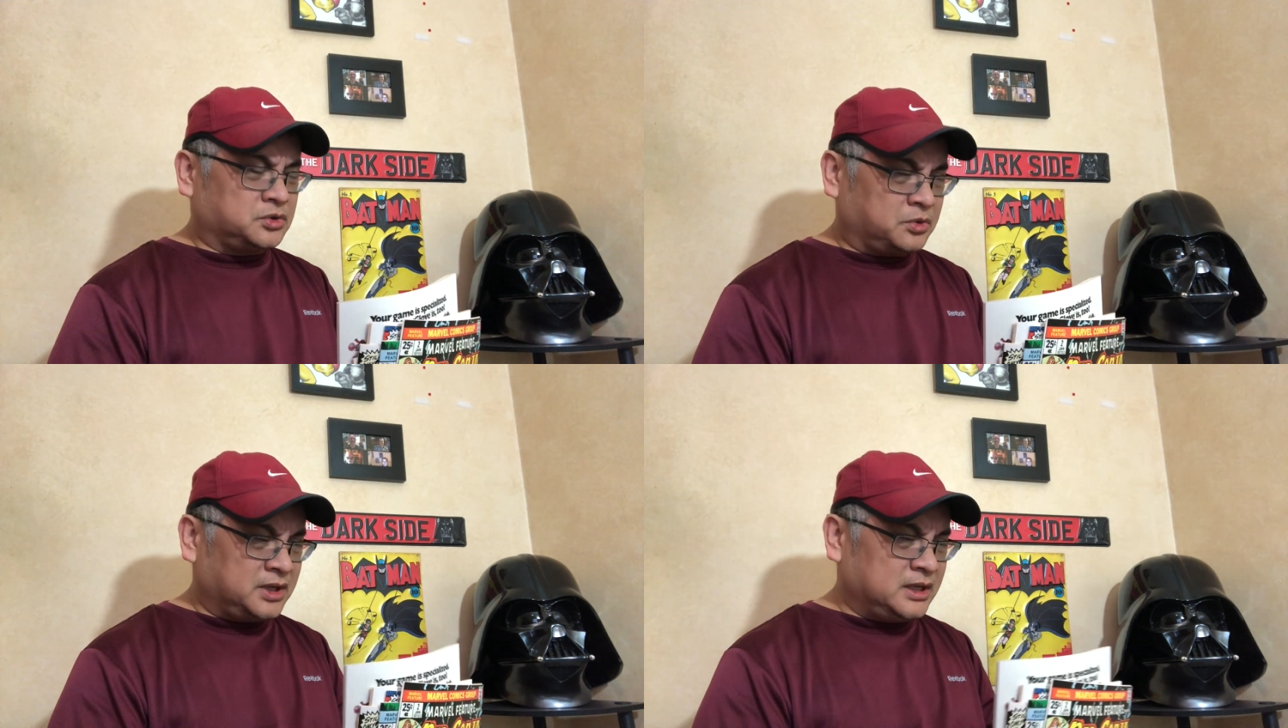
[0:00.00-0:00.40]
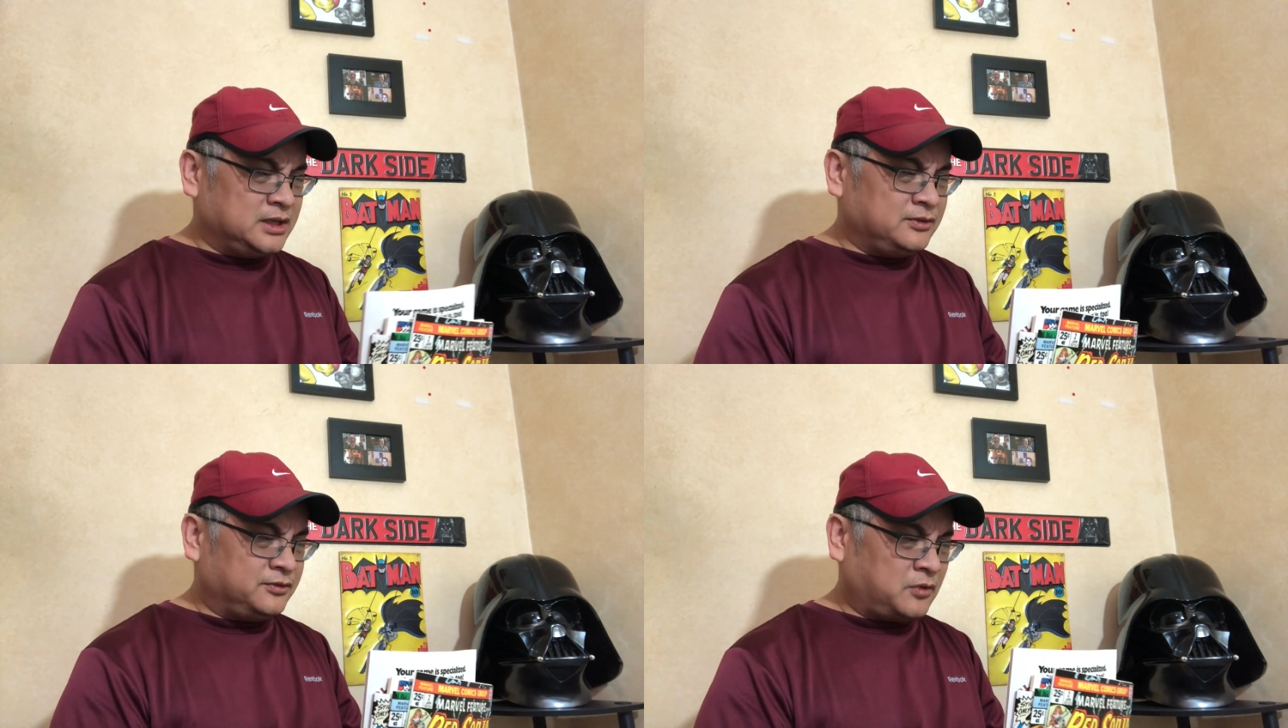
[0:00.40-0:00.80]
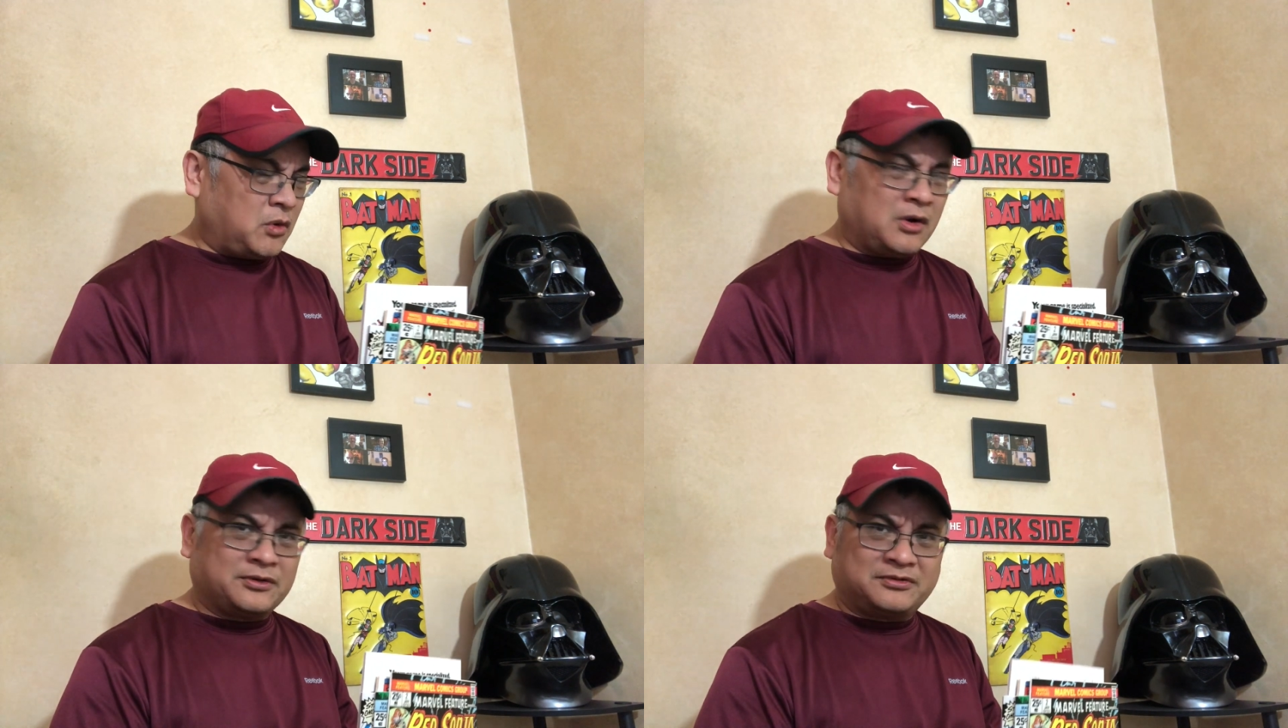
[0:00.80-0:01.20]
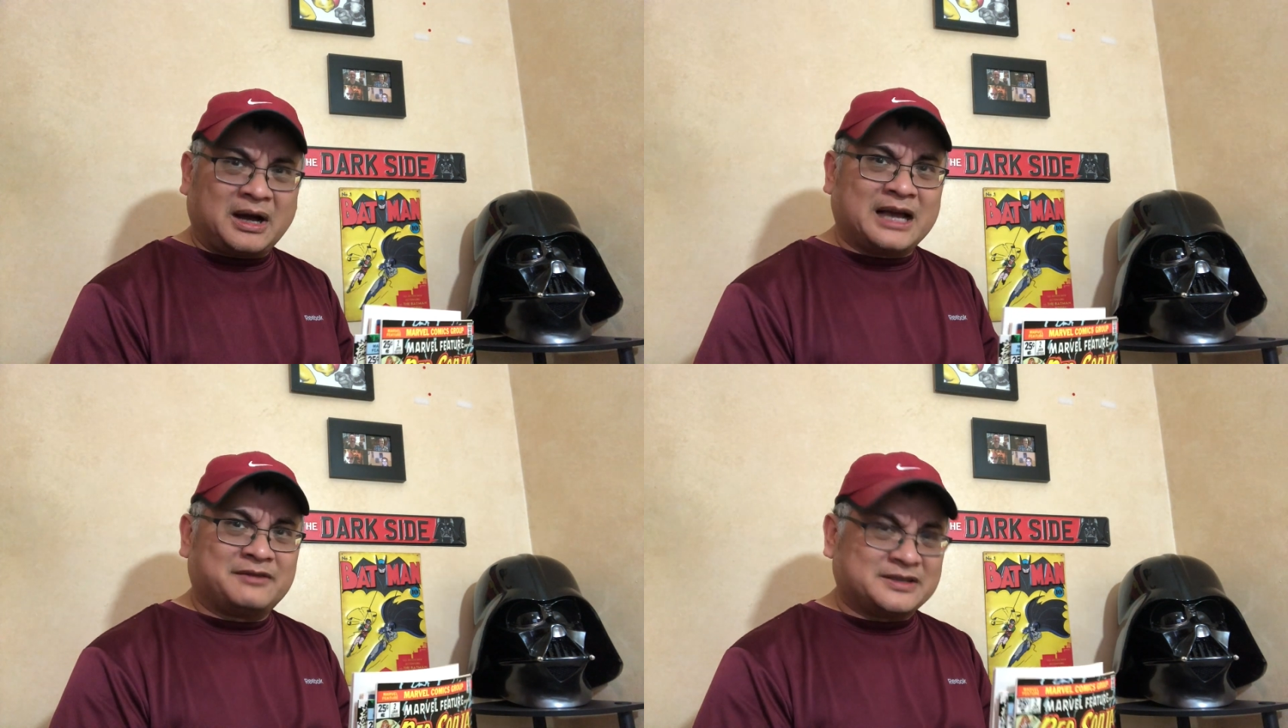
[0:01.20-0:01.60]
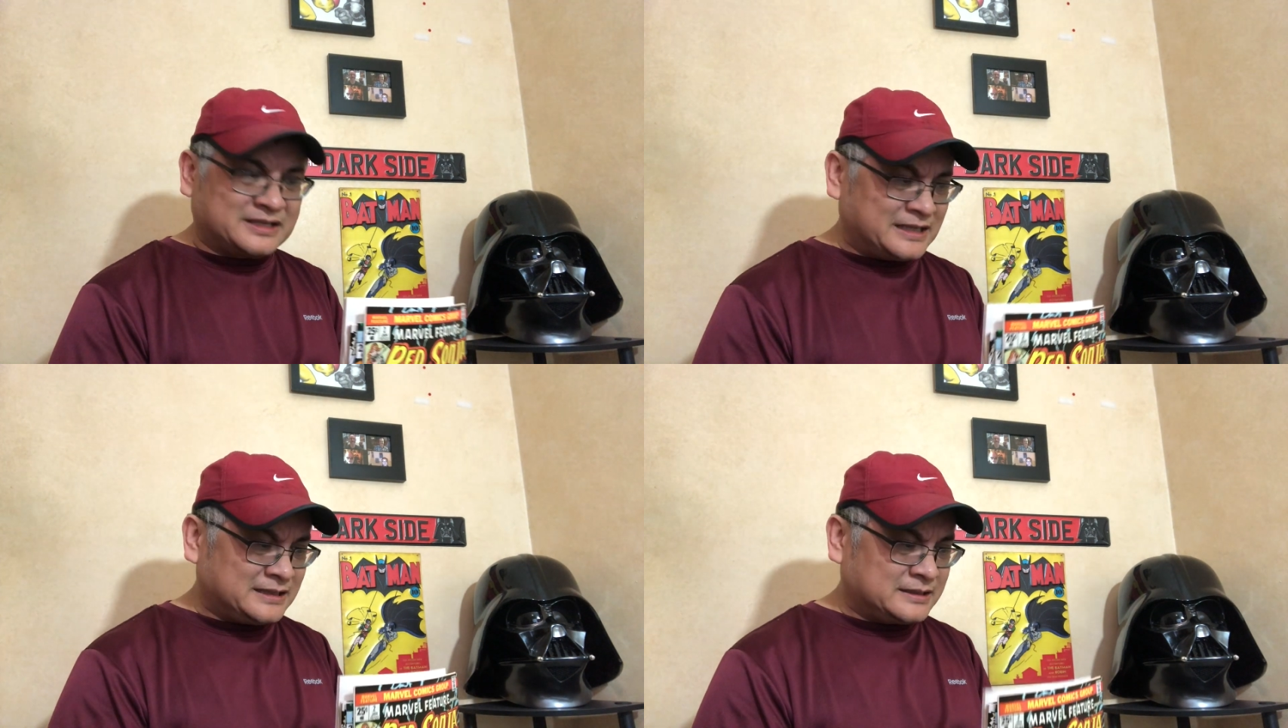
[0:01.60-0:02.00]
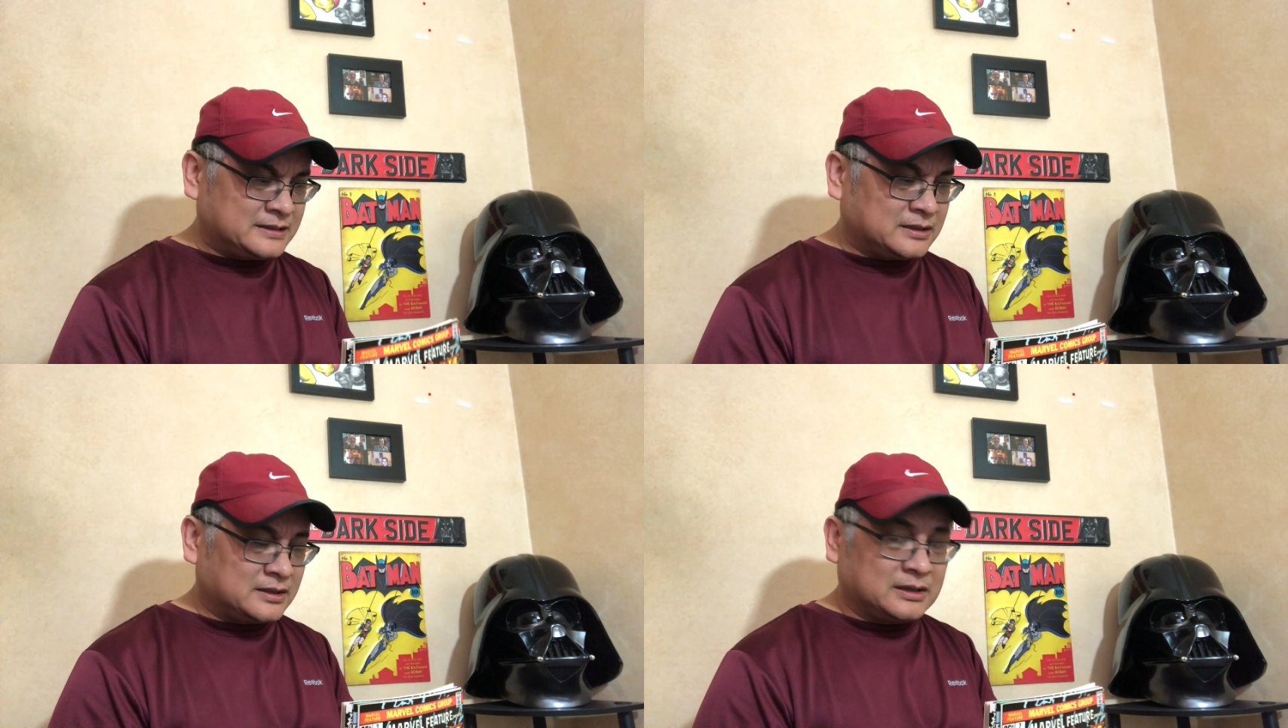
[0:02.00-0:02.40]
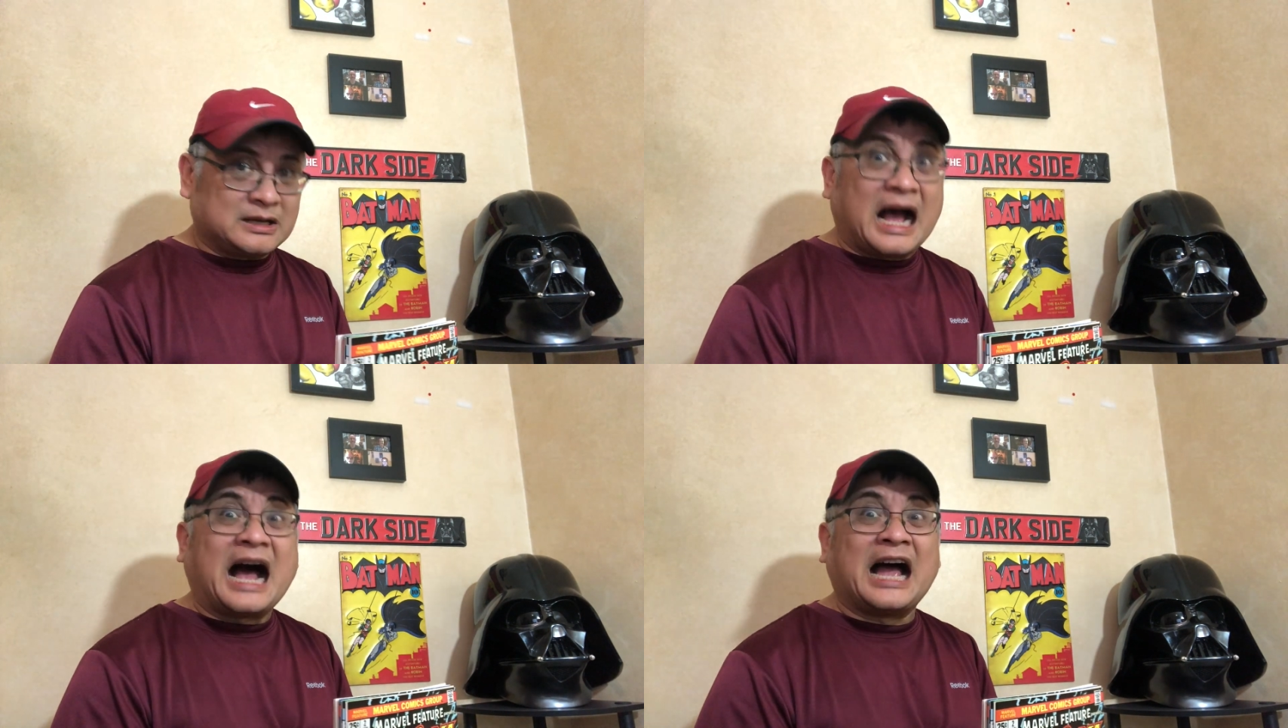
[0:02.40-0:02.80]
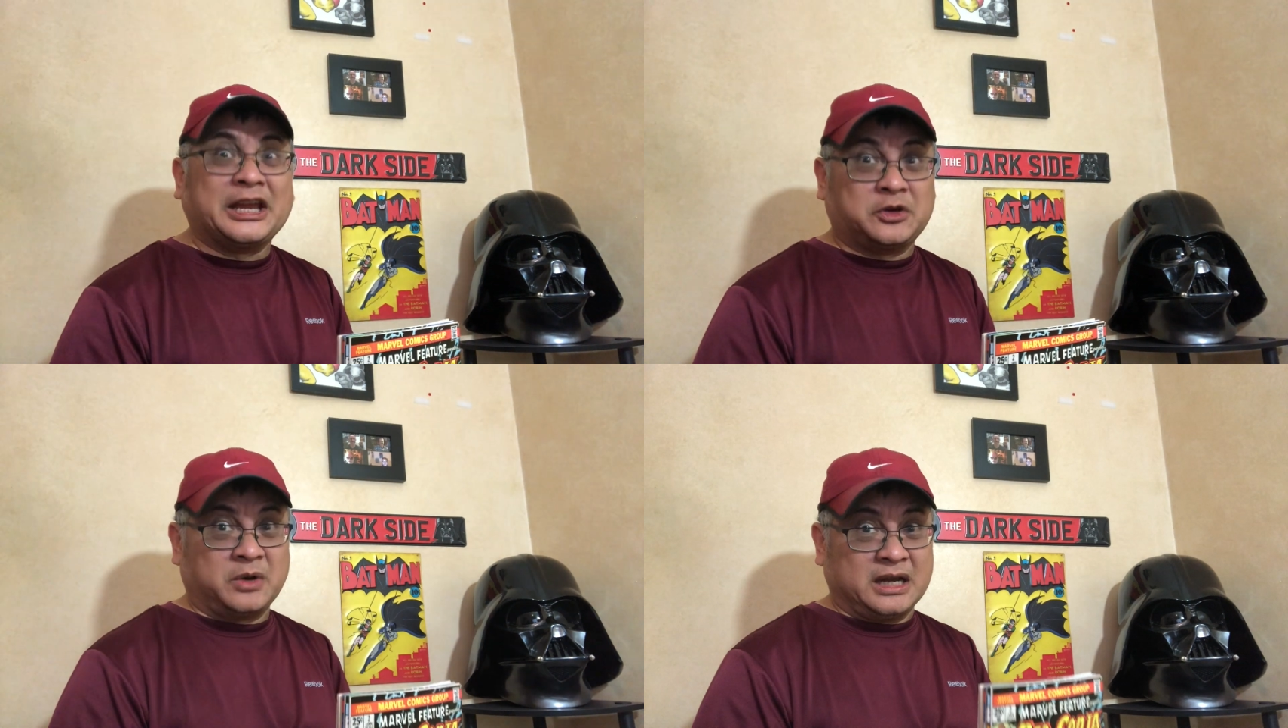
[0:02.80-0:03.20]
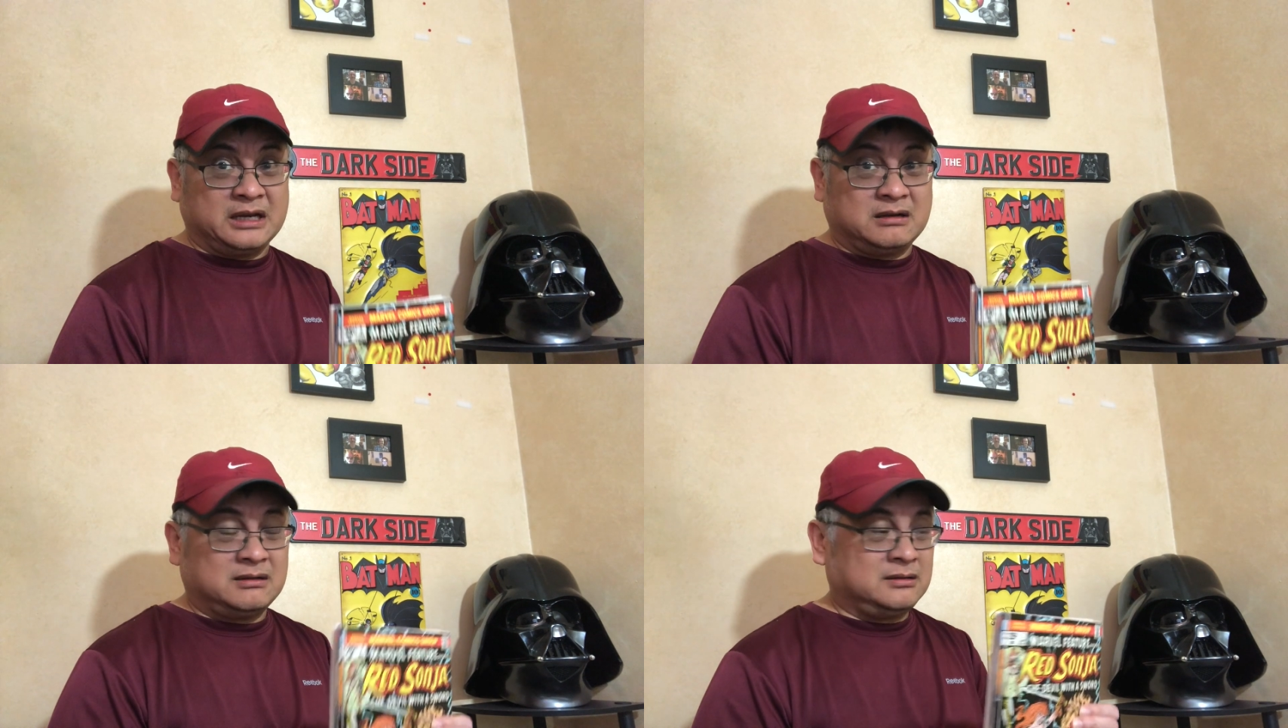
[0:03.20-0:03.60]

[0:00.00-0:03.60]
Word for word: three, four, five, and six, high grade.